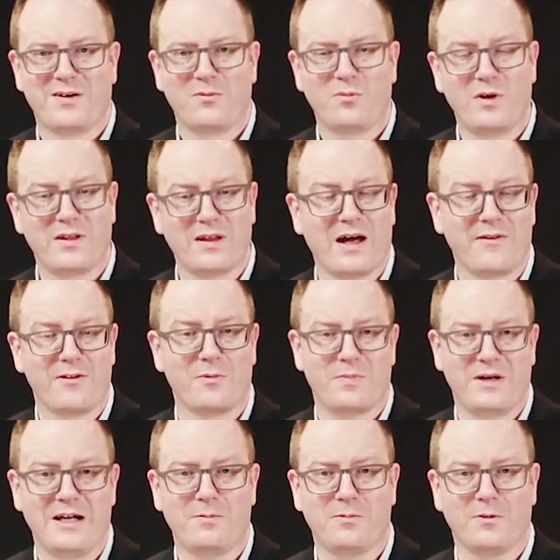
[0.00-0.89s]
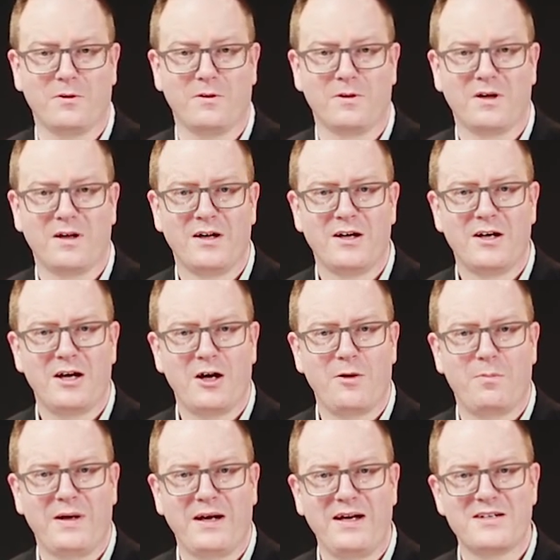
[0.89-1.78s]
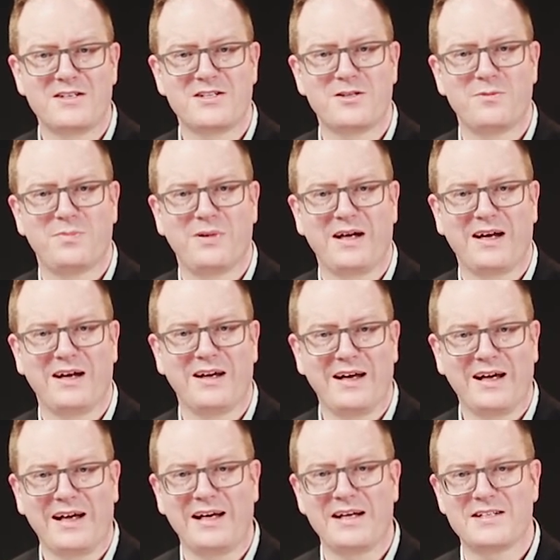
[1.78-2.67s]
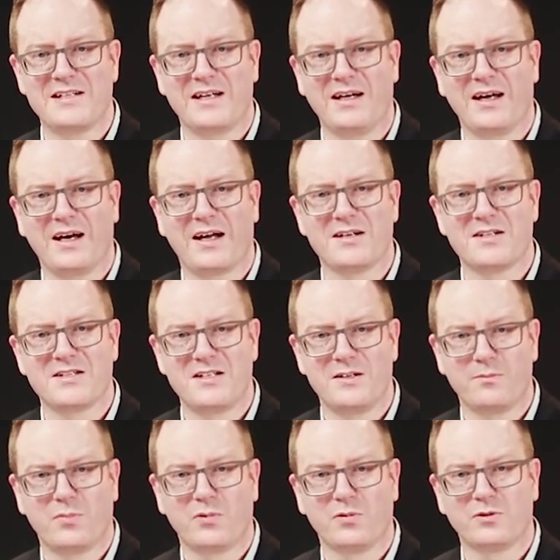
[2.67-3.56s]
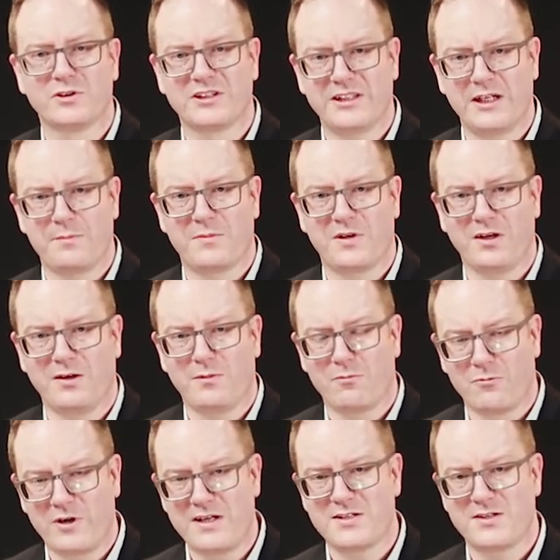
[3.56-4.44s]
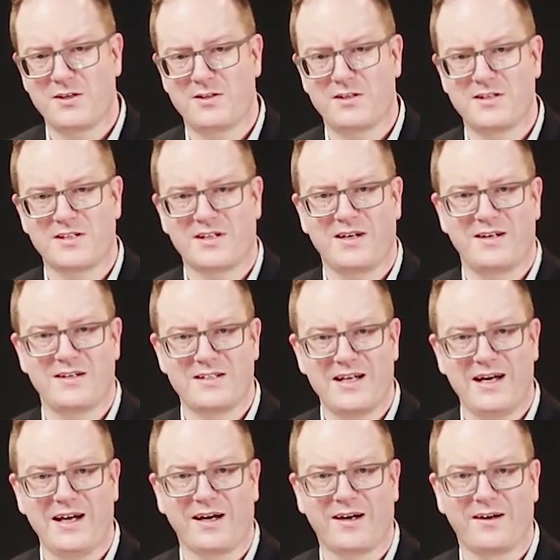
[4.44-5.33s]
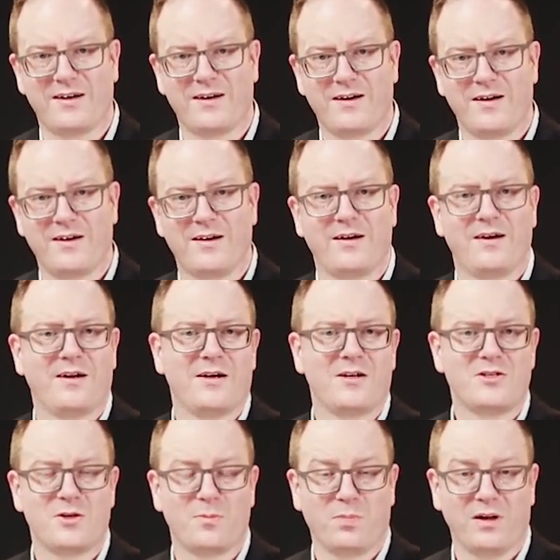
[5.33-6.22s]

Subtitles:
with other people appears to be an easy and simple step that researchers can take to